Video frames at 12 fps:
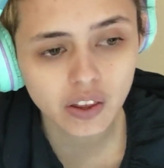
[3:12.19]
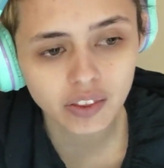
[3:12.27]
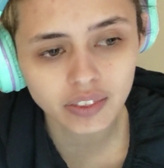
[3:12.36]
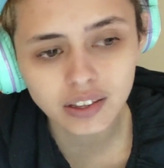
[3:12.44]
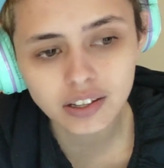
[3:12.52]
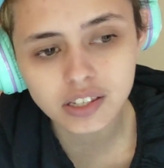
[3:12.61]

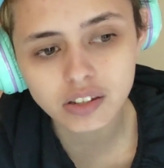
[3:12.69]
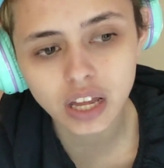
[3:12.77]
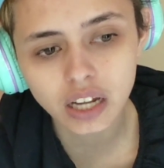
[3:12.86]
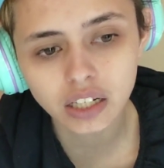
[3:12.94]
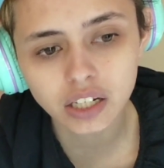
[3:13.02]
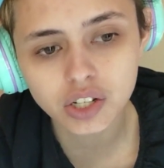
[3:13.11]
and things of
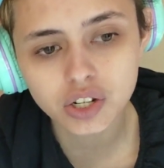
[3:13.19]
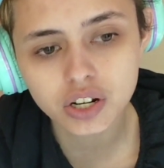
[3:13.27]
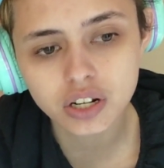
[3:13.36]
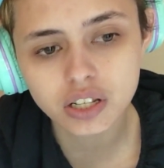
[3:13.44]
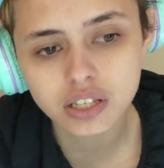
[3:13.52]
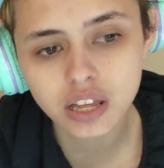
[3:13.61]
that
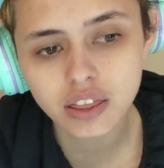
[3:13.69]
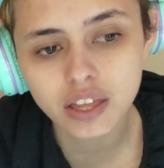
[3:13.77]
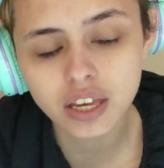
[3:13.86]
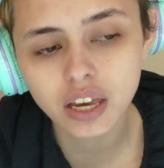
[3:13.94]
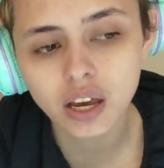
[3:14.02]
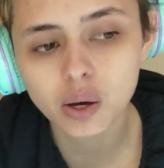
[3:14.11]
nature, because I
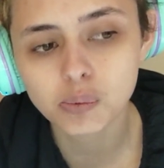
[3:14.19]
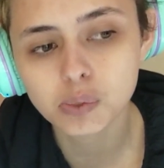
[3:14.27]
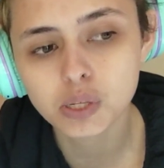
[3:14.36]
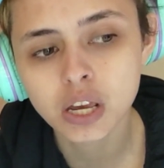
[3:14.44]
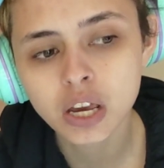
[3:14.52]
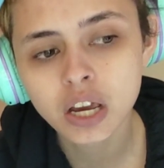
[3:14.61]
think it
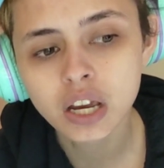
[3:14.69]
helps